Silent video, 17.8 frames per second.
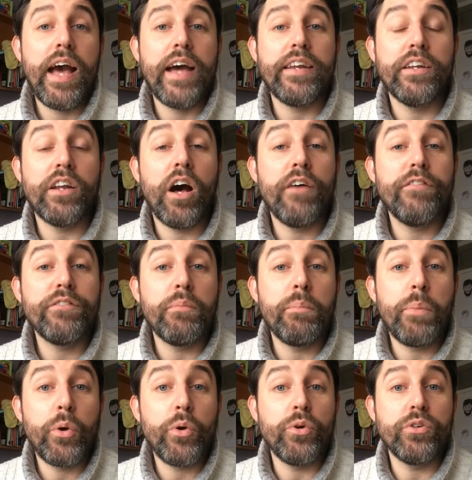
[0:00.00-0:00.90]
and it
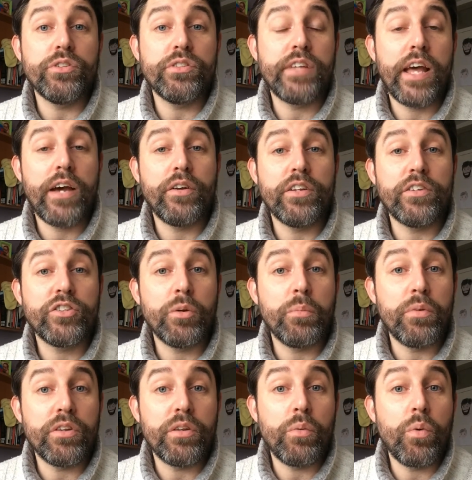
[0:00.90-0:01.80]
often pools down at
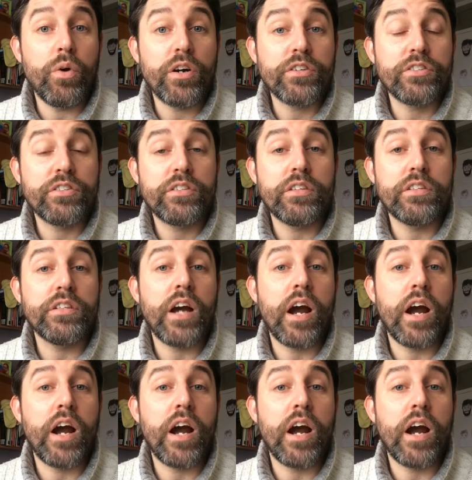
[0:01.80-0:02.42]
some of the worst,